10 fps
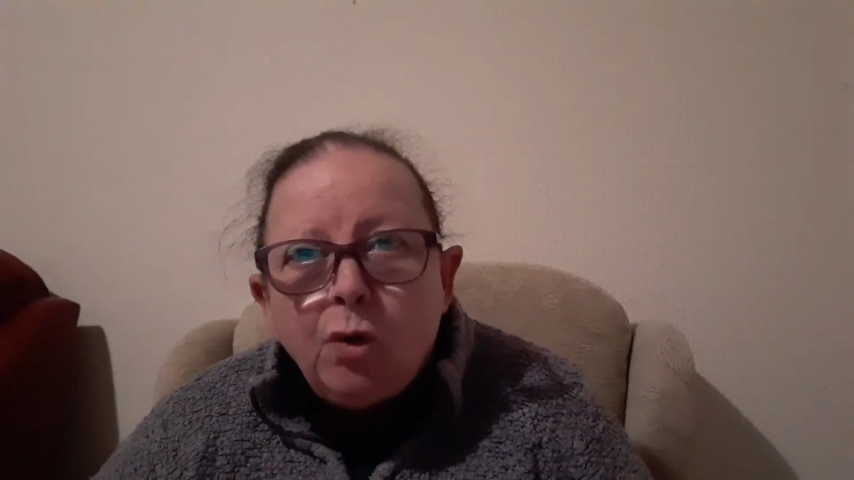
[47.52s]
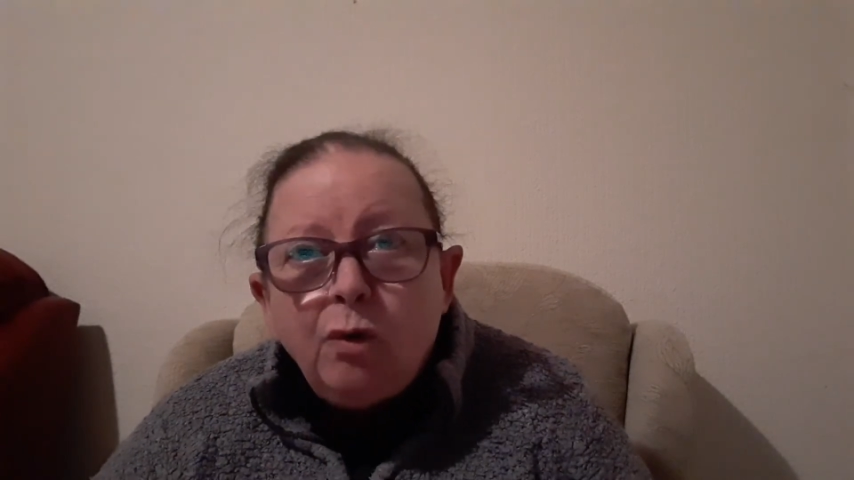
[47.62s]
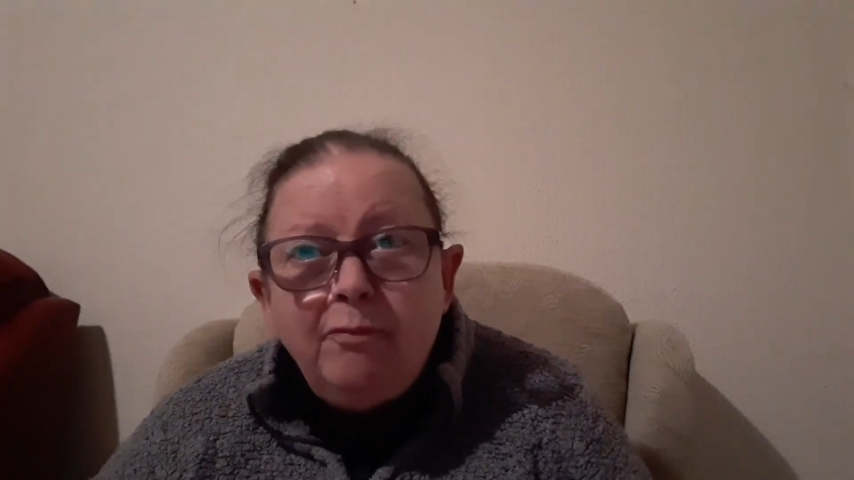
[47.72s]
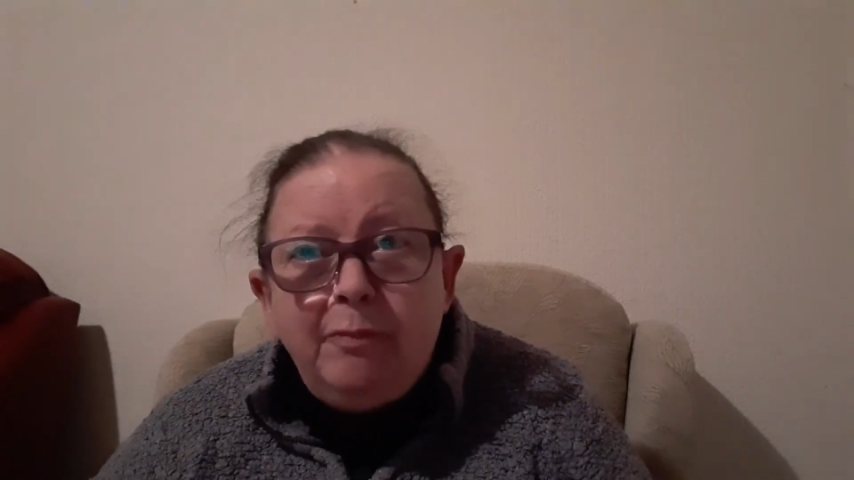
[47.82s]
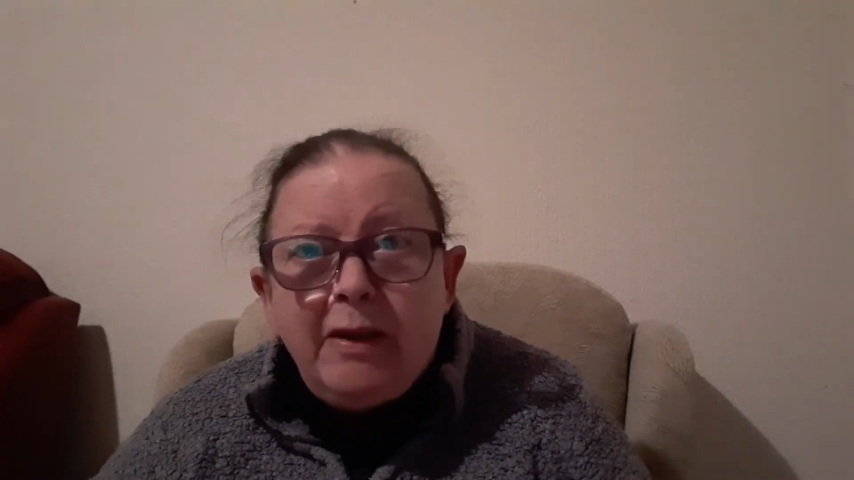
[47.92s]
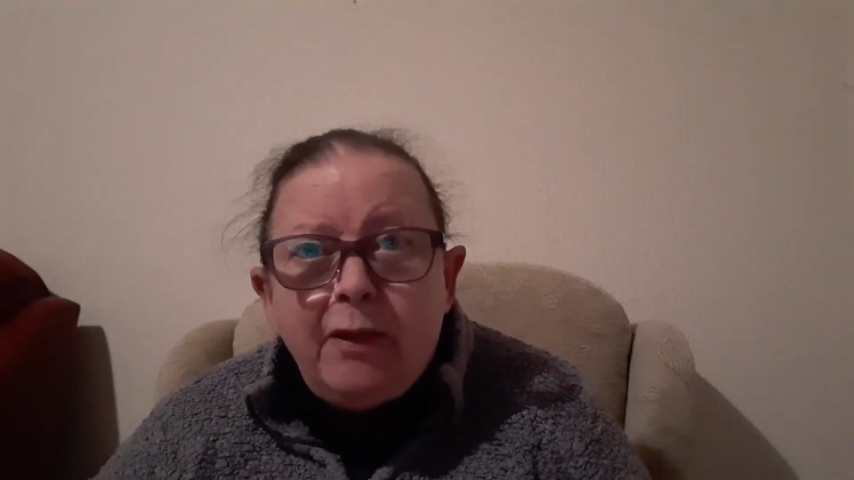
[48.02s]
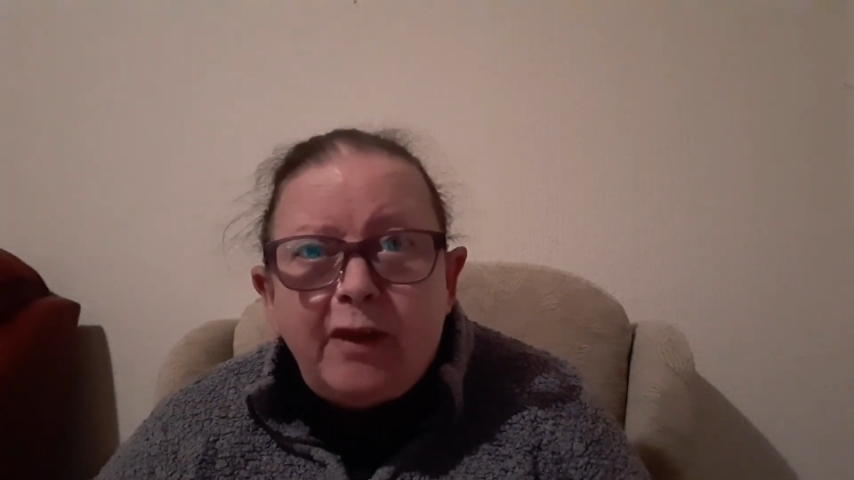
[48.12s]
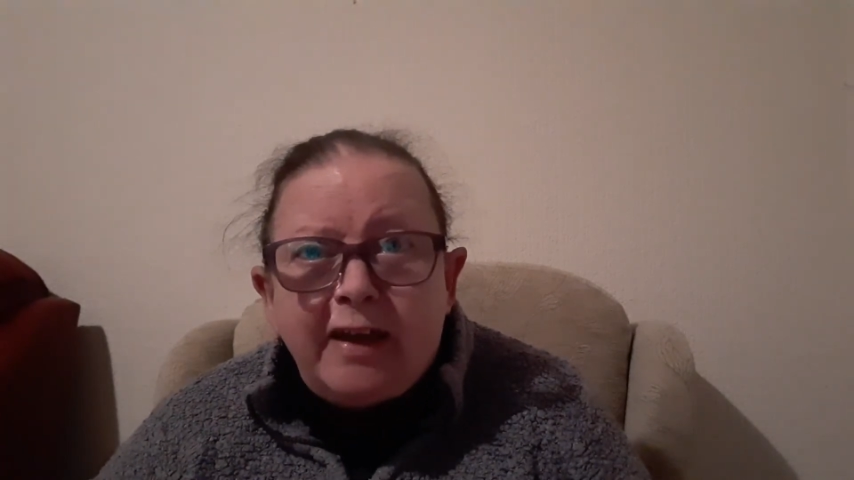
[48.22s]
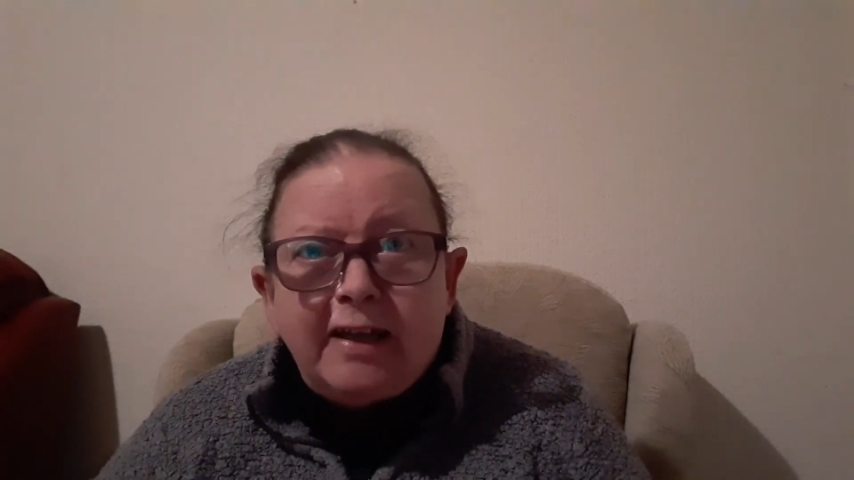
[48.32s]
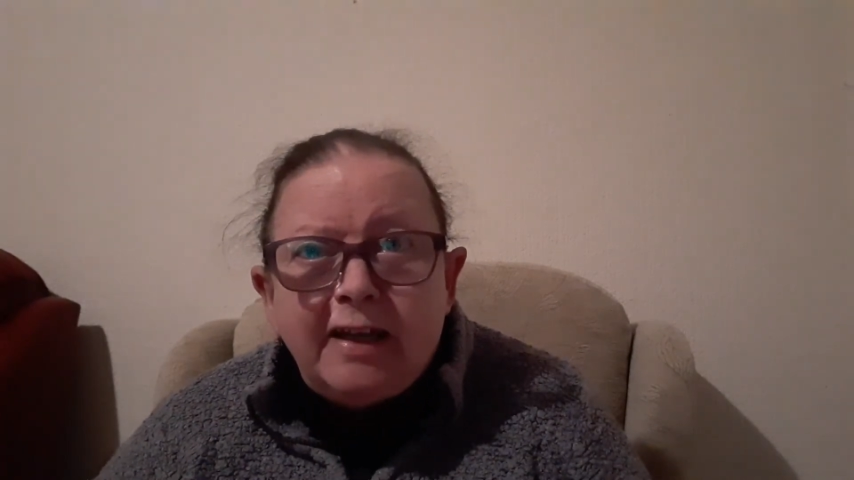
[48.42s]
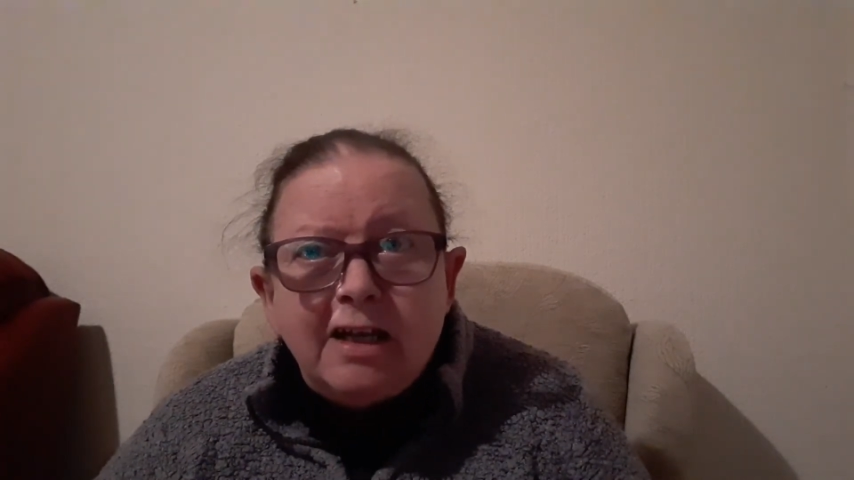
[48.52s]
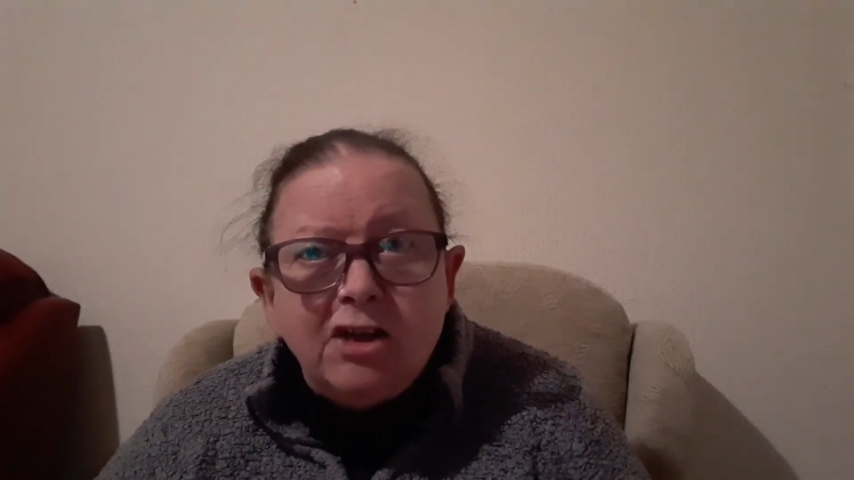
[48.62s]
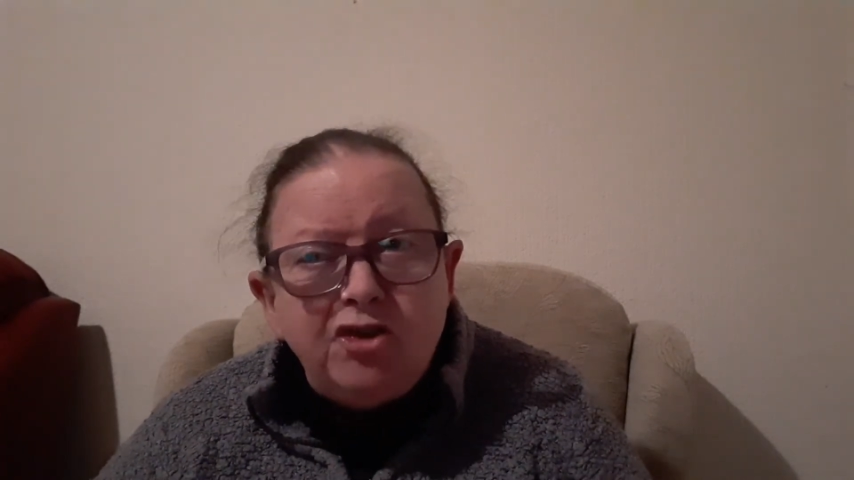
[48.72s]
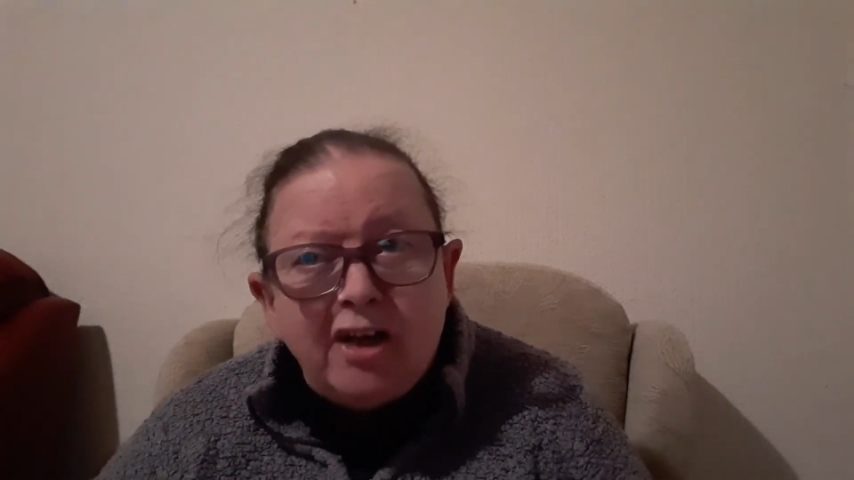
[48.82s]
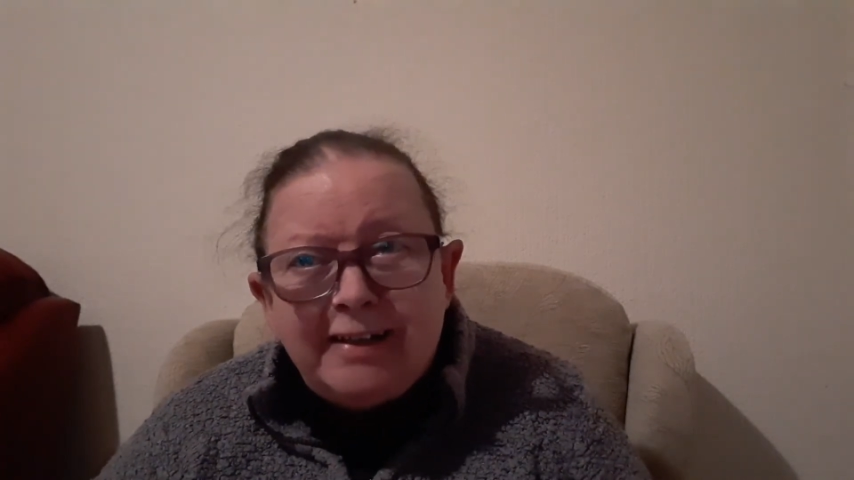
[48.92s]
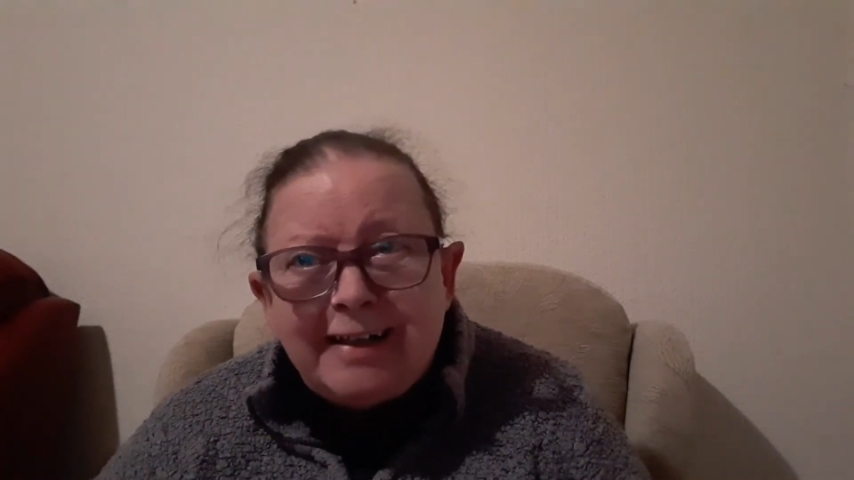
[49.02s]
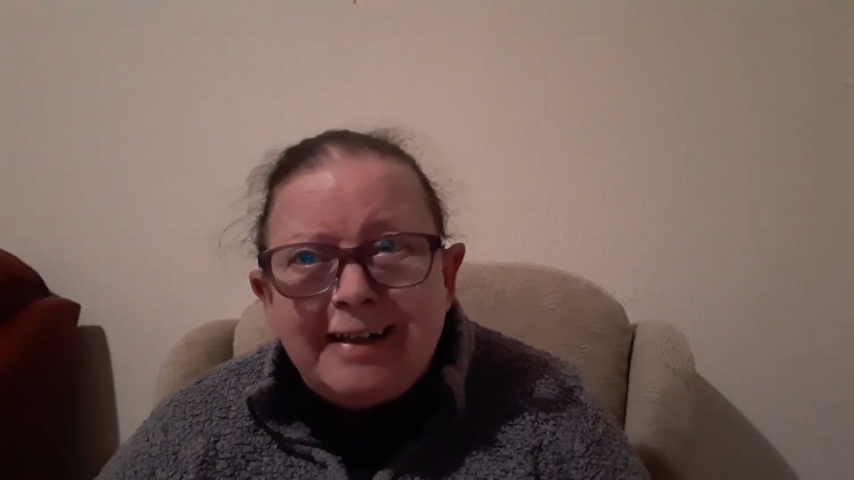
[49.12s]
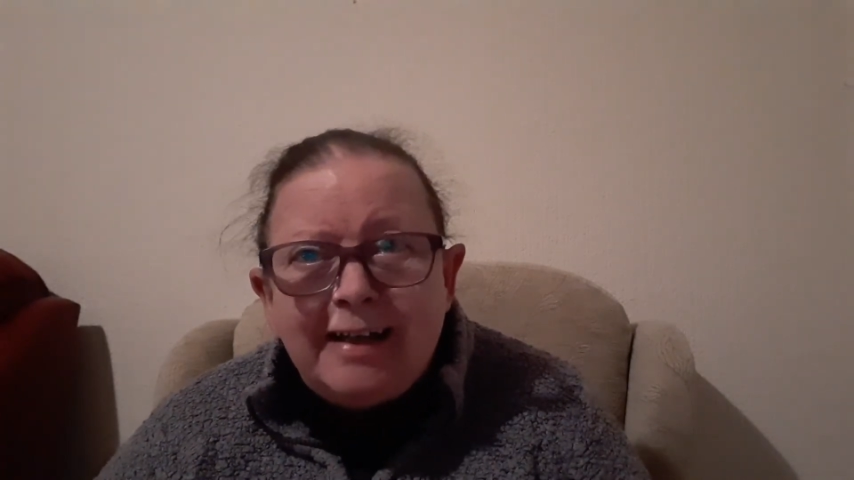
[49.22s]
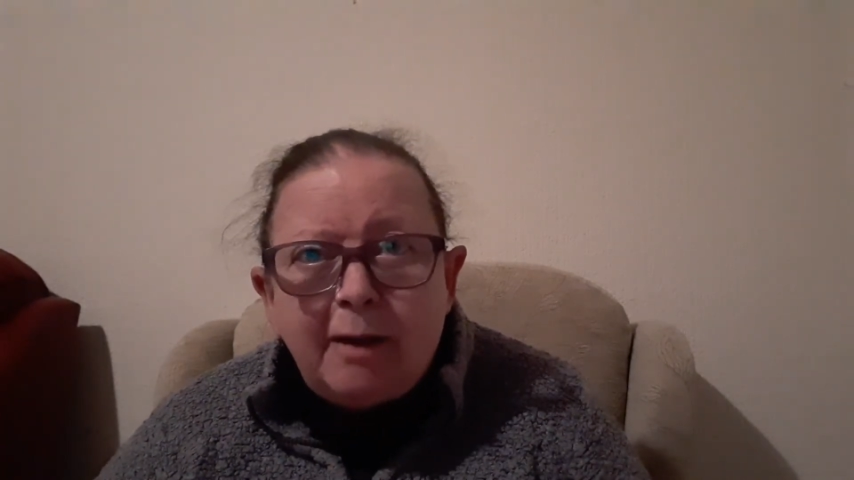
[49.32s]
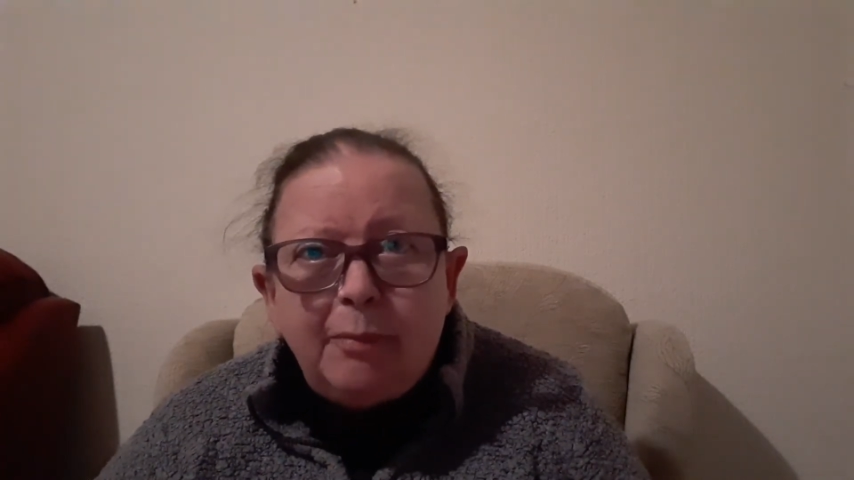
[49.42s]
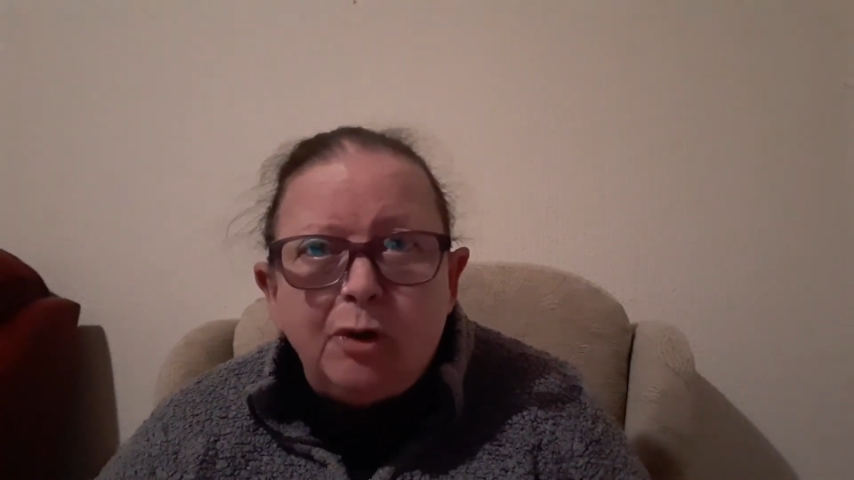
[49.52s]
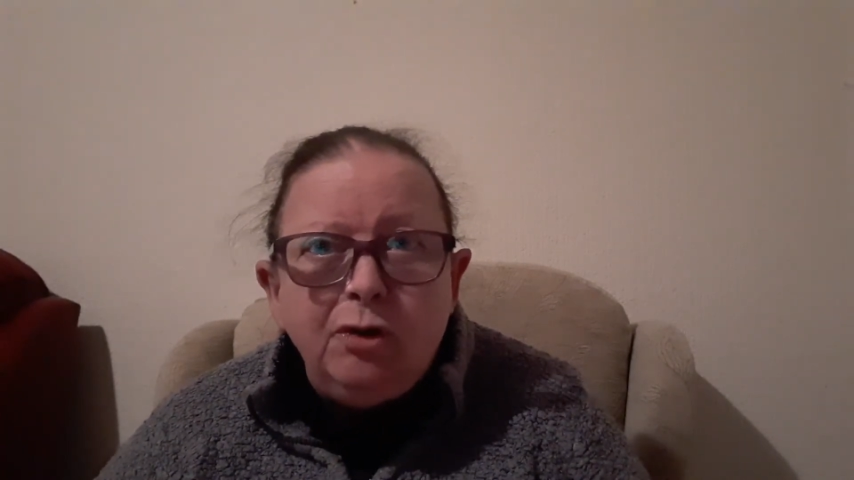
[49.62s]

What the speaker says: We've been thinking generally about